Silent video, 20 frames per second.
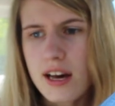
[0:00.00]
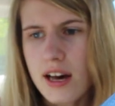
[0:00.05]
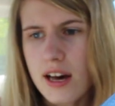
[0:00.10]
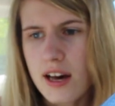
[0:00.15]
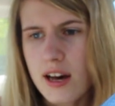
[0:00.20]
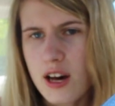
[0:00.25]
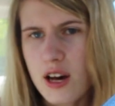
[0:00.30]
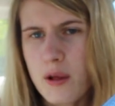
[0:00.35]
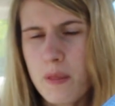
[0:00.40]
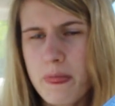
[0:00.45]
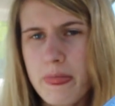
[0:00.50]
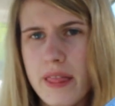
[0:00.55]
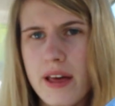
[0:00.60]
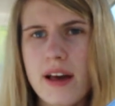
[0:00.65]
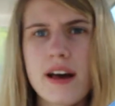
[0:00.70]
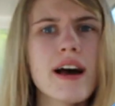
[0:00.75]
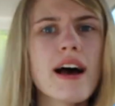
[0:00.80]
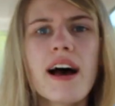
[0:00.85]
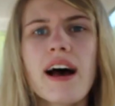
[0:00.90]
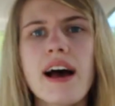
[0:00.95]
Um,
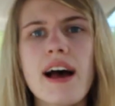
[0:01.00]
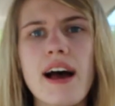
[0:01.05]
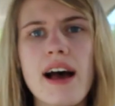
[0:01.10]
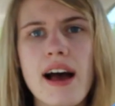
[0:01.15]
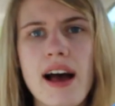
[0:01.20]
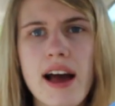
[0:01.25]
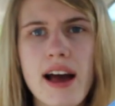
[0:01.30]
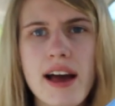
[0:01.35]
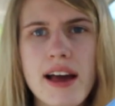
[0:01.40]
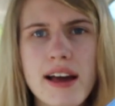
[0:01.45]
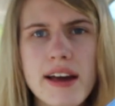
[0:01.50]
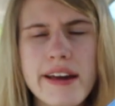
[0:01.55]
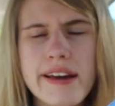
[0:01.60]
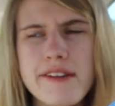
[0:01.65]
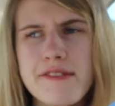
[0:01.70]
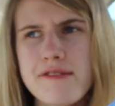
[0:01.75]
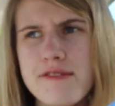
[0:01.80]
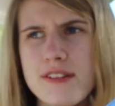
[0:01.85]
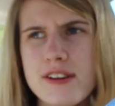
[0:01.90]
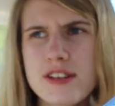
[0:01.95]

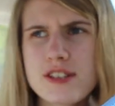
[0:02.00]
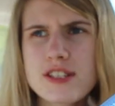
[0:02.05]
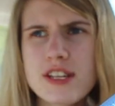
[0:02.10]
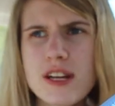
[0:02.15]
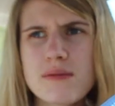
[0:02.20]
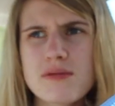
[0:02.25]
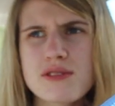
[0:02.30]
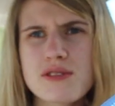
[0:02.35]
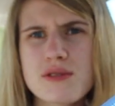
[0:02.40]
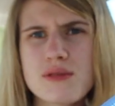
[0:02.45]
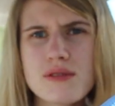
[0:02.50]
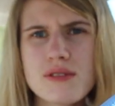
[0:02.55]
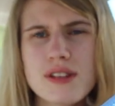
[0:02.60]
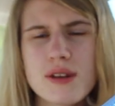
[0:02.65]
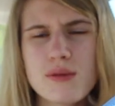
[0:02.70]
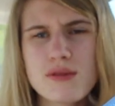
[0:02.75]
I finished up school.